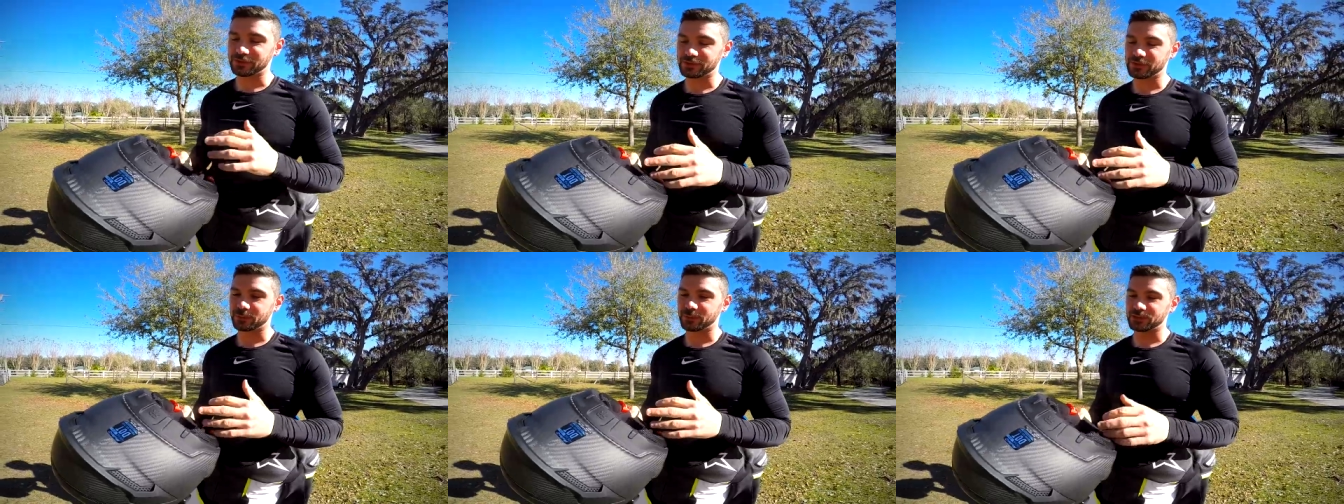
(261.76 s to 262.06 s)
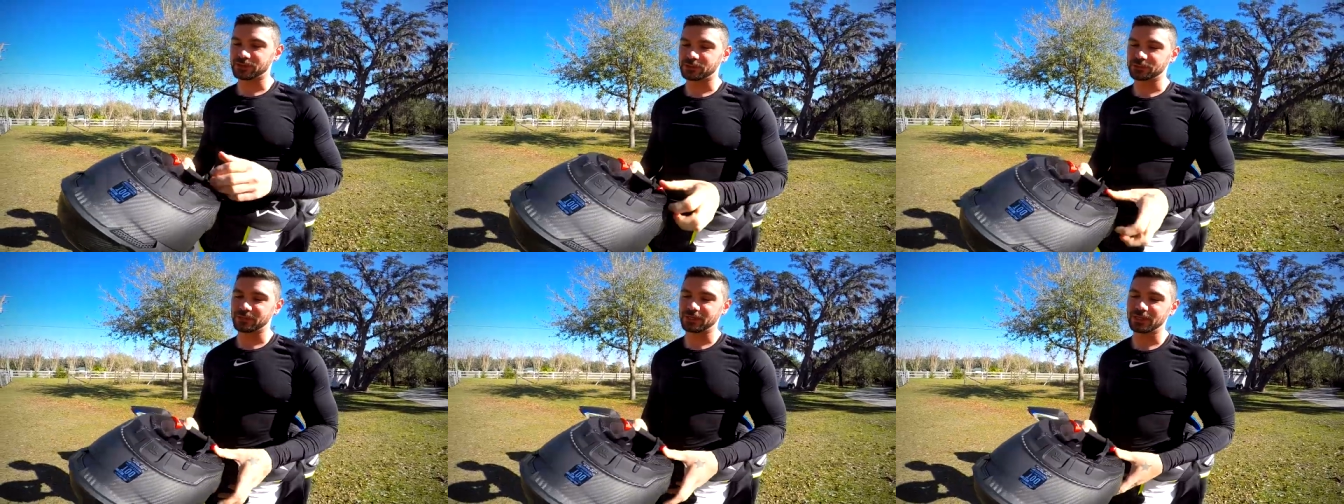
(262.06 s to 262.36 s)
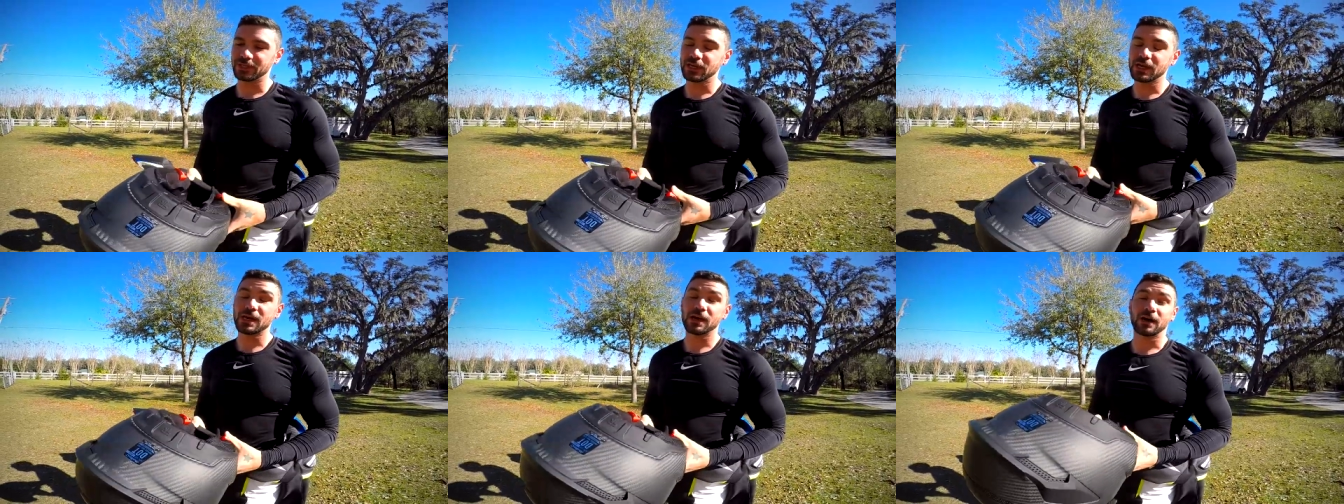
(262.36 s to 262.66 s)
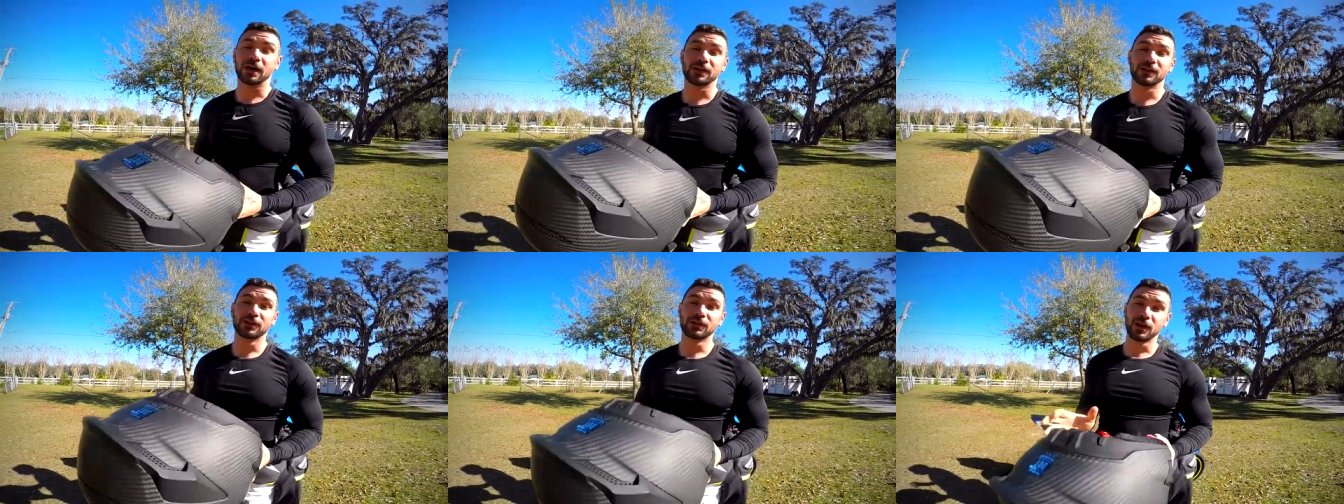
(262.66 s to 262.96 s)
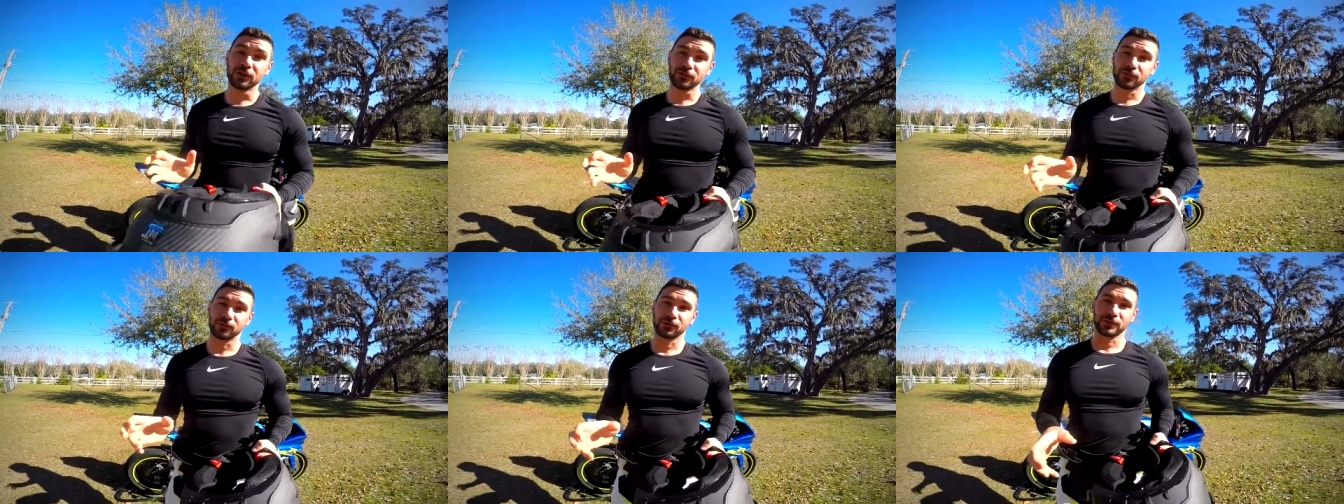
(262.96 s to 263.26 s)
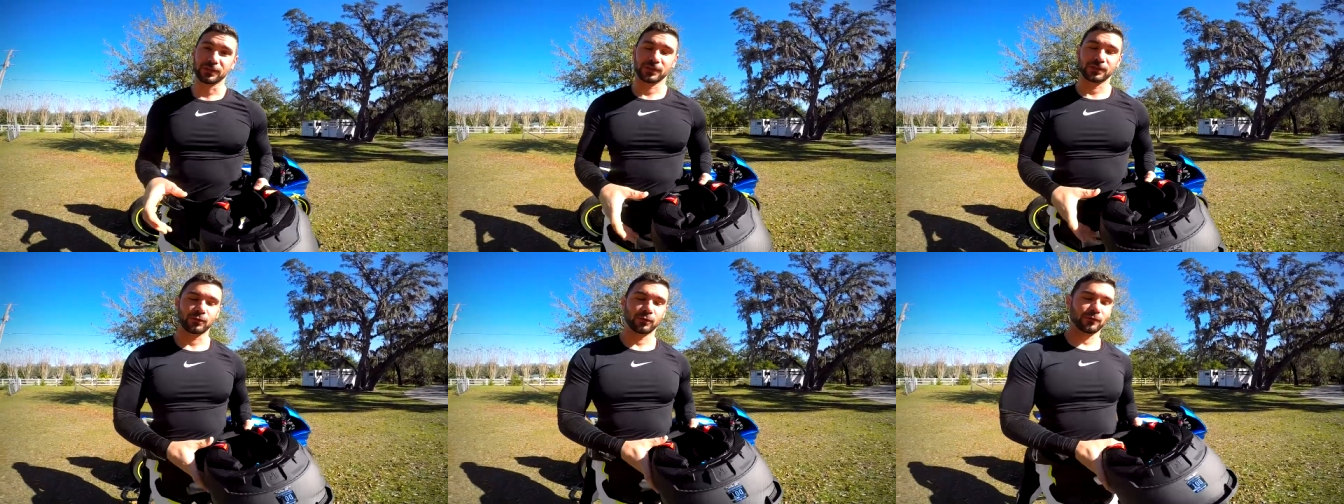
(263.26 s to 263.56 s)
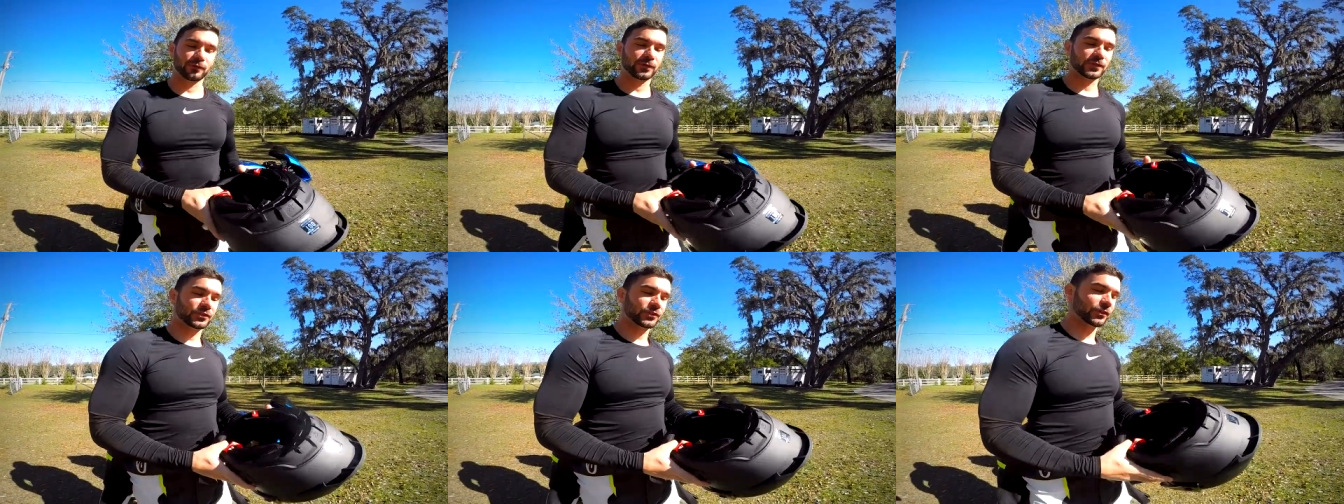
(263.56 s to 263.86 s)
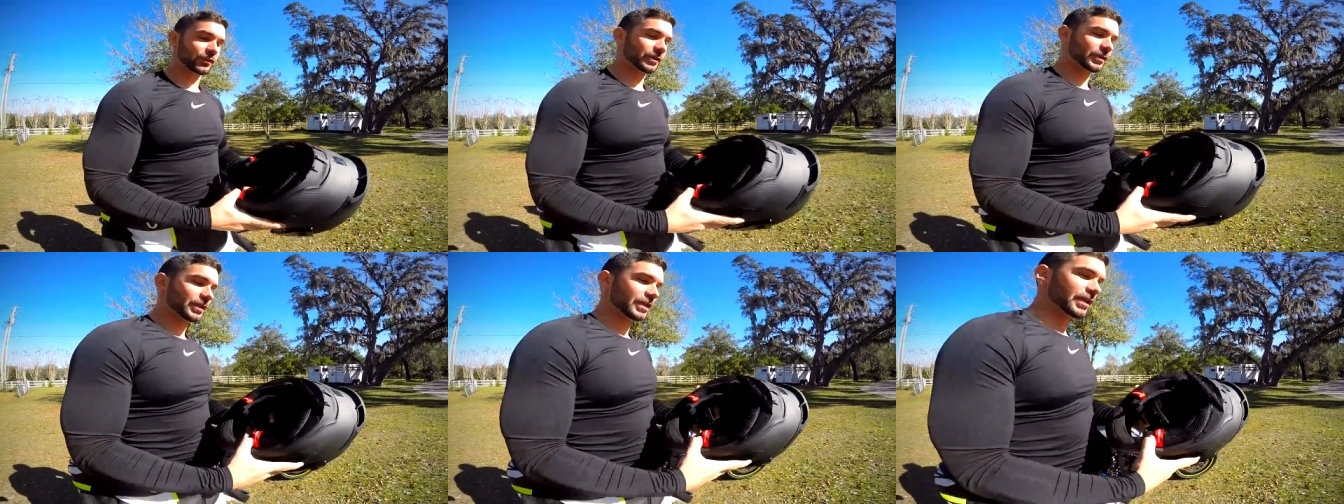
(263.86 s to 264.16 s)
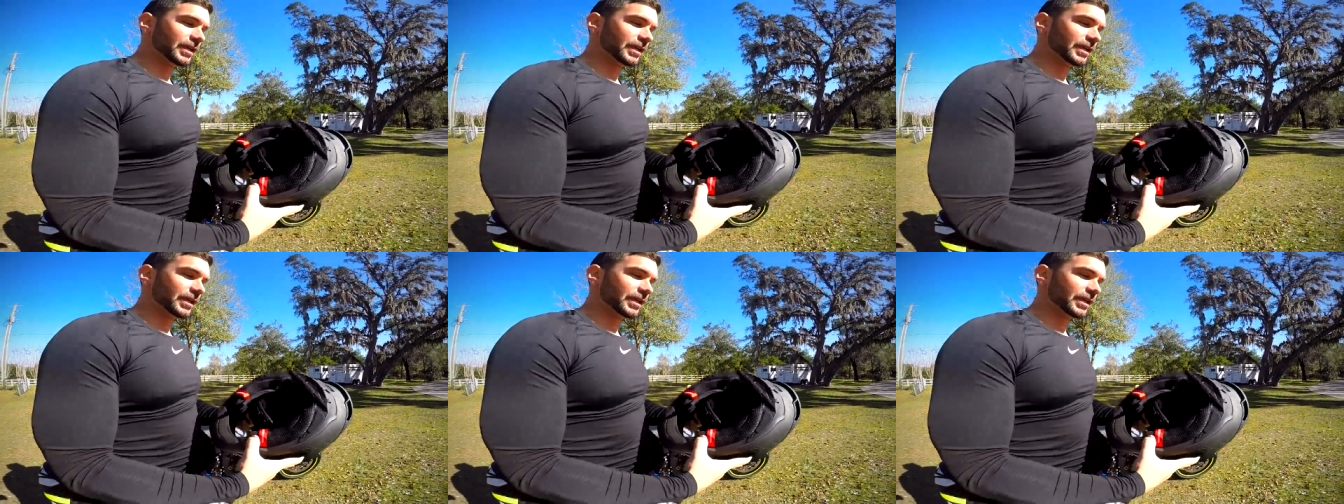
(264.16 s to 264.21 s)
this helmet to me. Another really cool feature